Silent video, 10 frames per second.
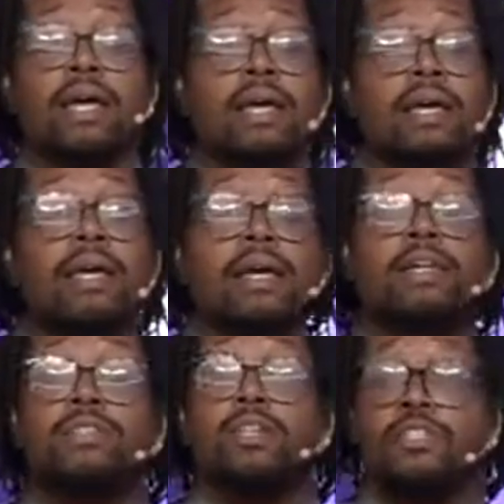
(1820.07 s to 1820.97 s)
He
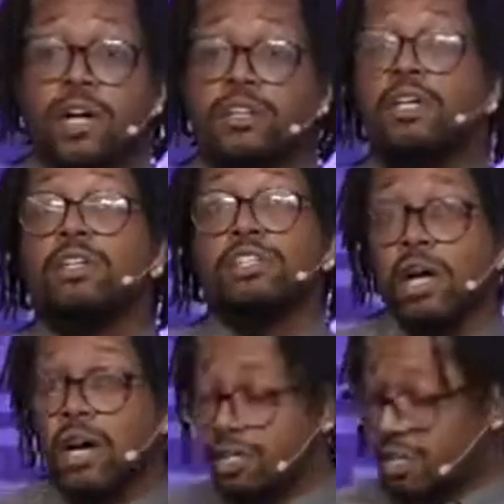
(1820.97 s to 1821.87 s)
is the just
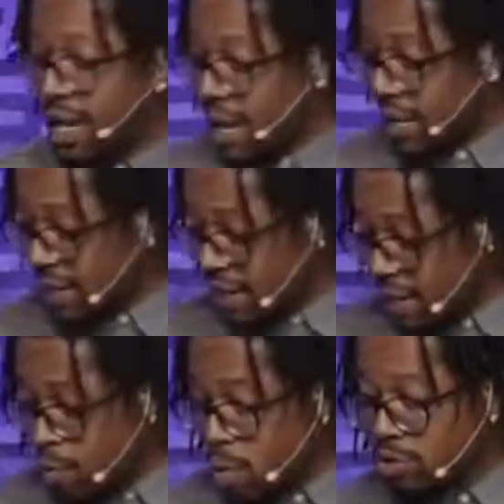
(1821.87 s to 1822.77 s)
judge and
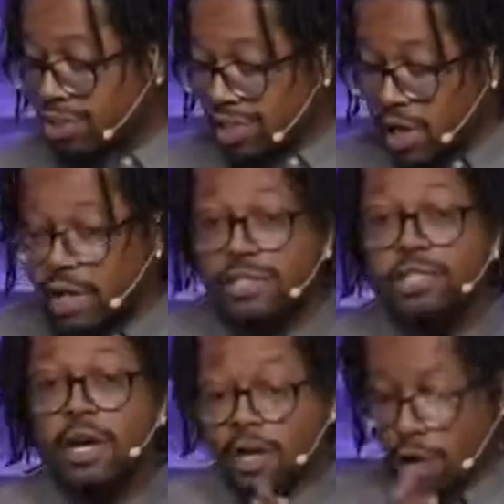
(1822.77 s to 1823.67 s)
He will
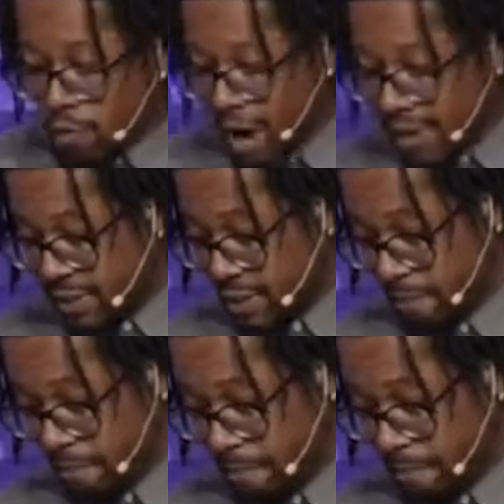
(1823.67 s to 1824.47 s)
judge correctly.